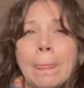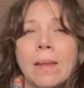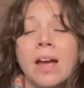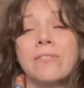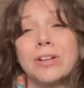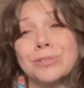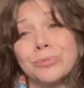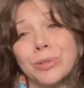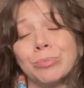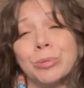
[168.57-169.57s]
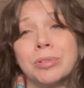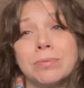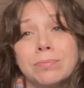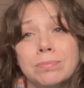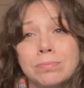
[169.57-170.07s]
have found some fun people to
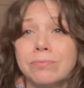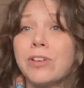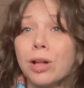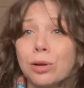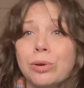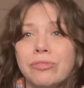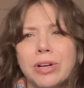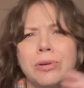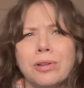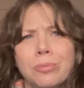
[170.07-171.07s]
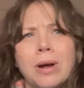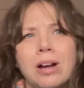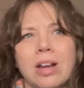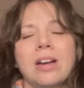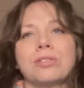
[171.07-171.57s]
follow and found other
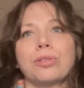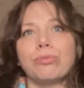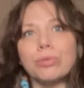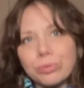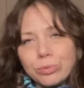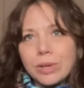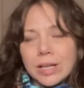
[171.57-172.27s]
podcasts through